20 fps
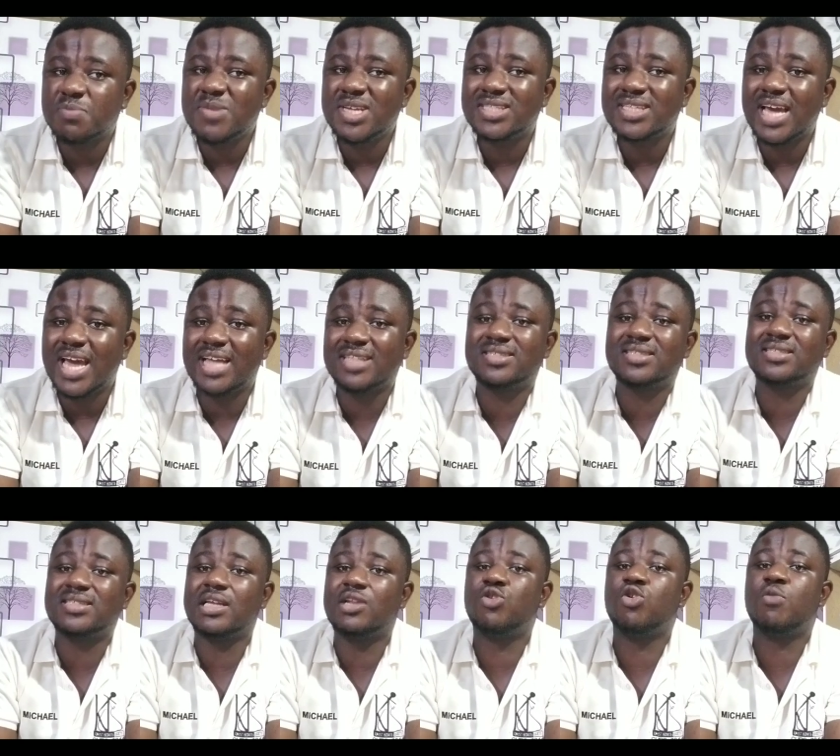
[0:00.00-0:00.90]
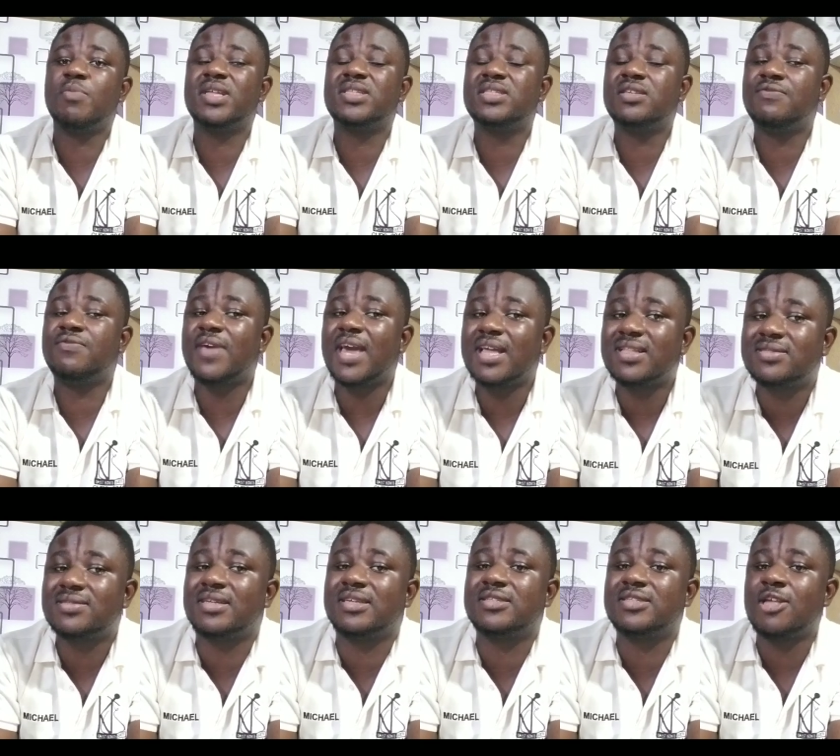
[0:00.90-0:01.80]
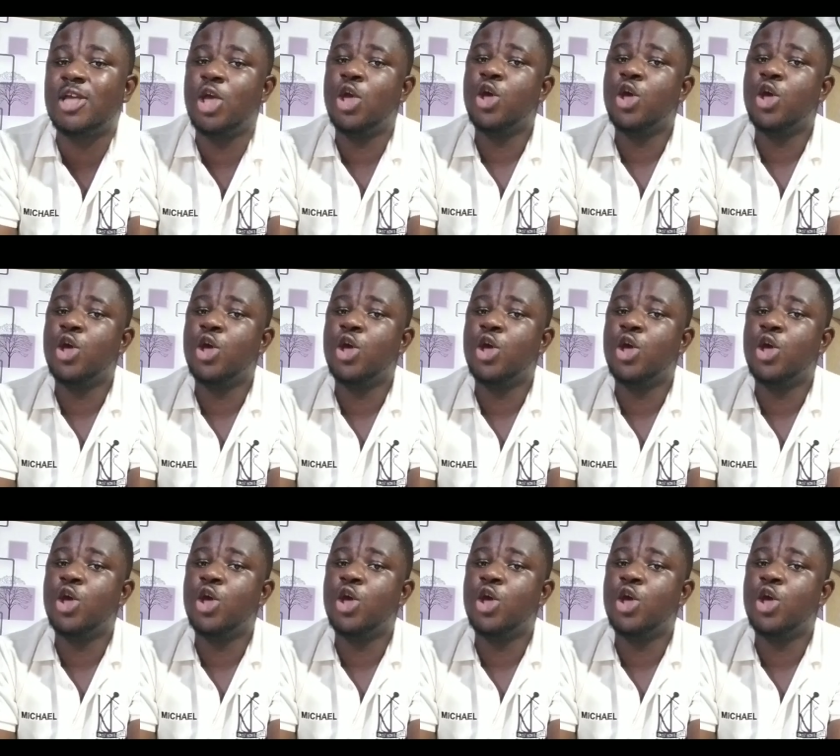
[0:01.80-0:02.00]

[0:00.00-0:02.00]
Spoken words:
meta ethics and normative ethics,